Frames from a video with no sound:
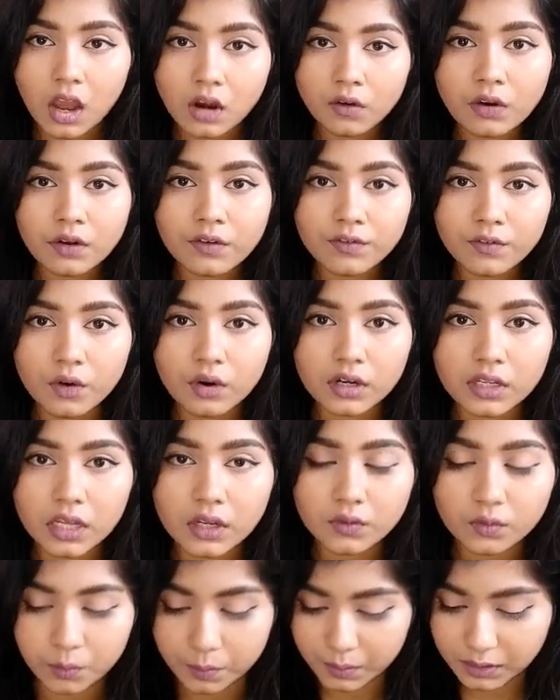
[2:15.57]

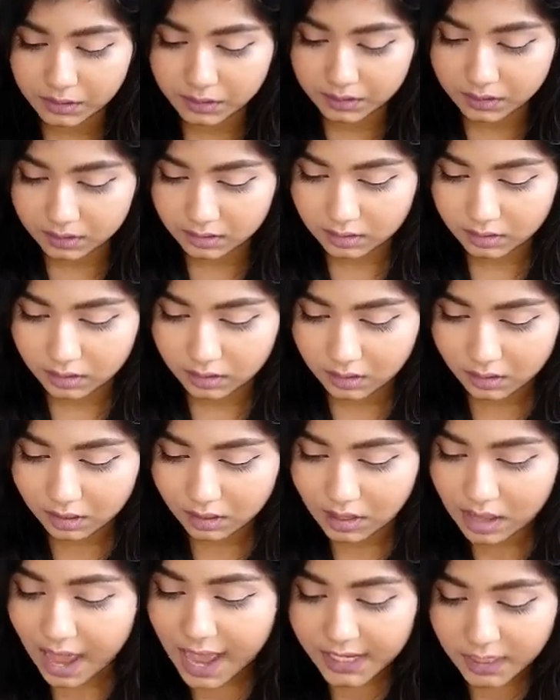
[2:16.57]
148 rupees.
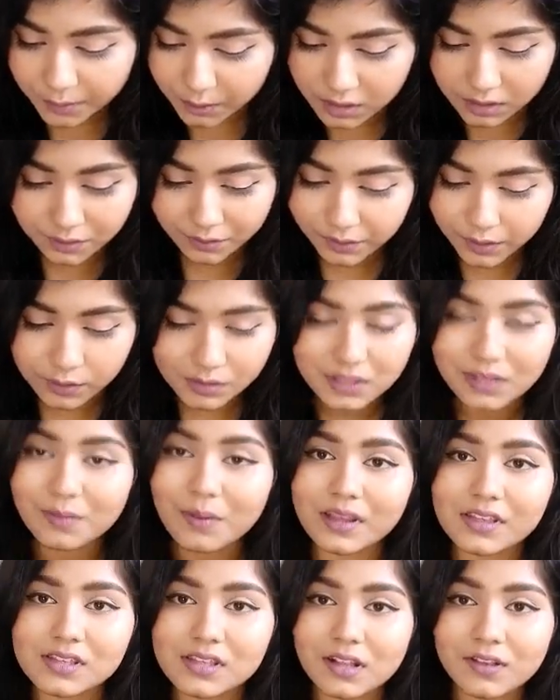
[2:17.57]
I am confusing
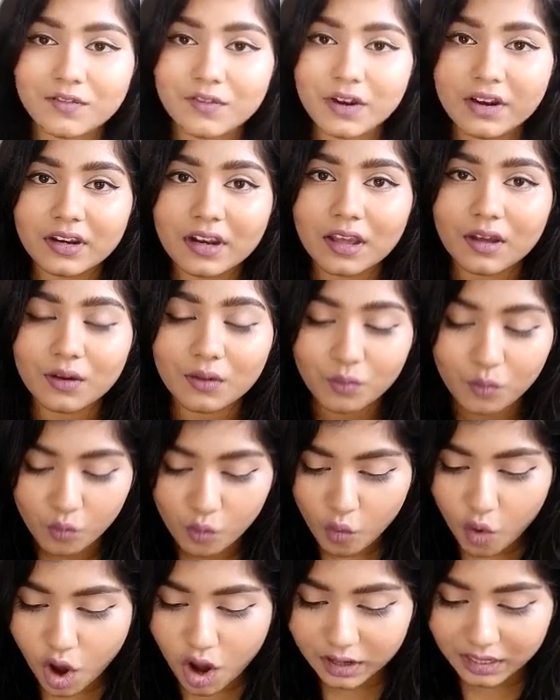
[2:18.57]
myself right
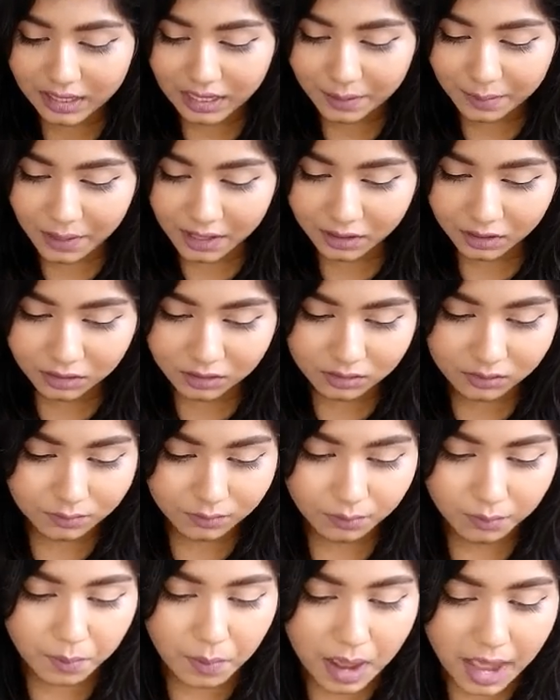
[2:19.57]
now. What am I
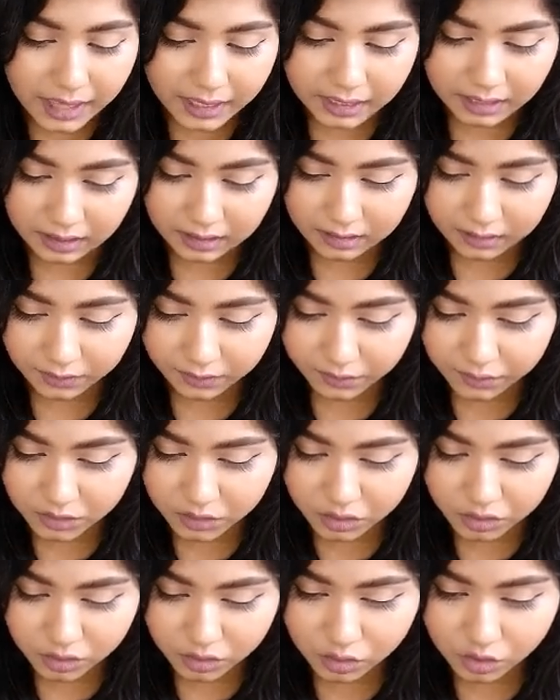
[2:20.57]
buying
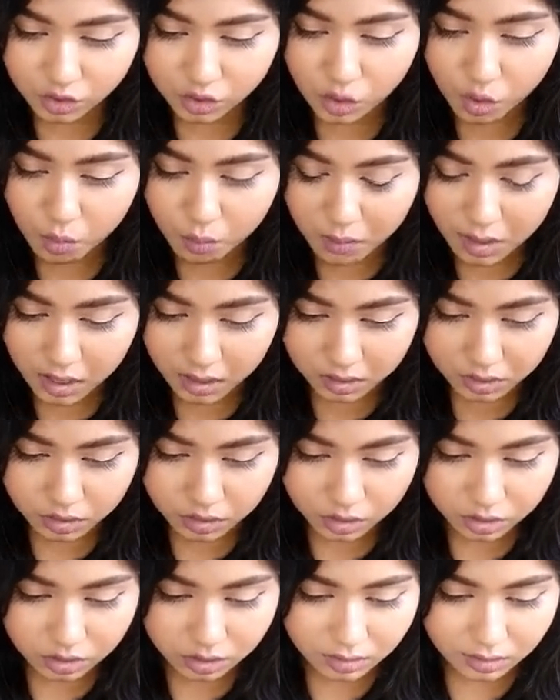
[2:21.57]
for so
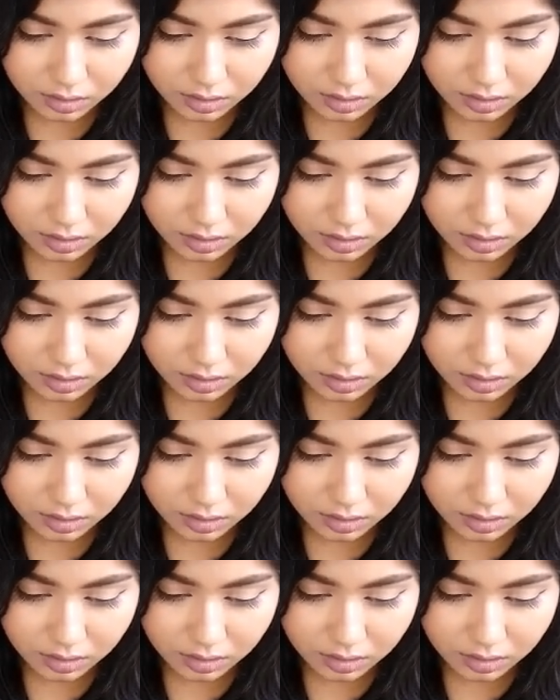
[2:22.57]
much?